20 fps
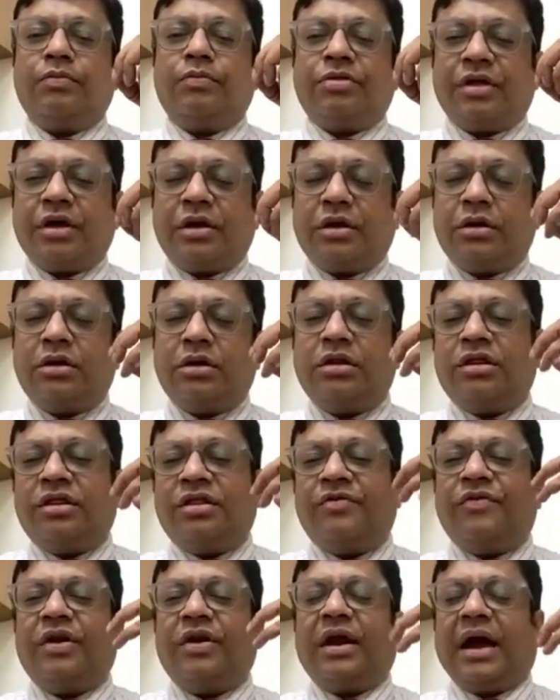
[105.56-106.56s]
sudden
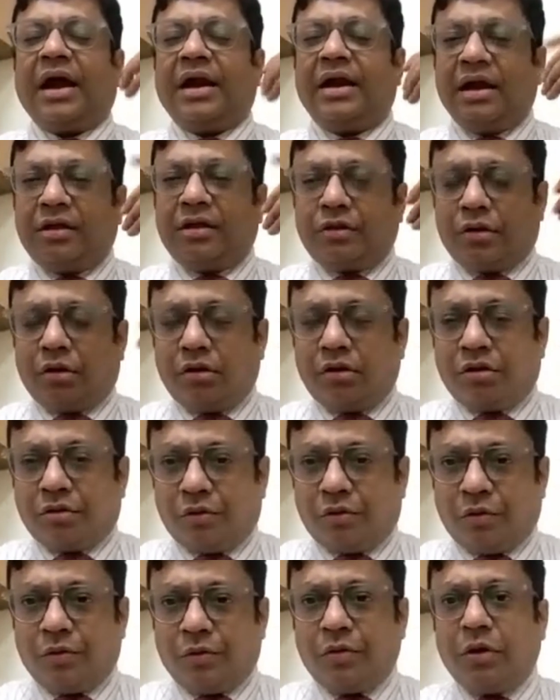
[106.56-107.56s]
severe headaches
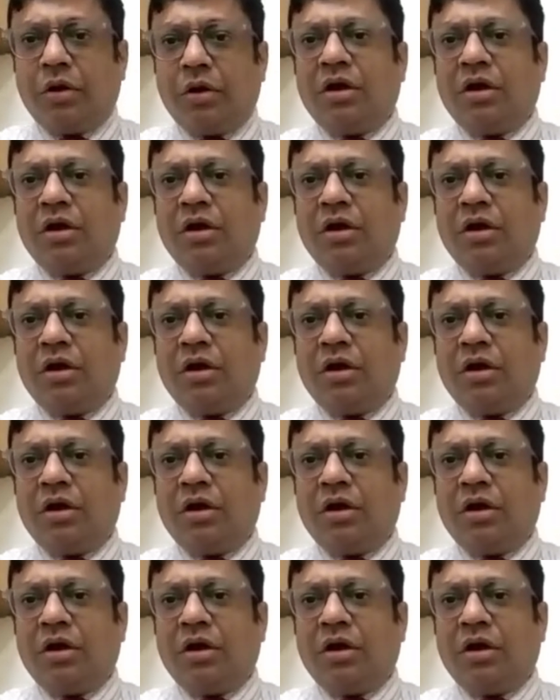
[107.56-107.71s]
also.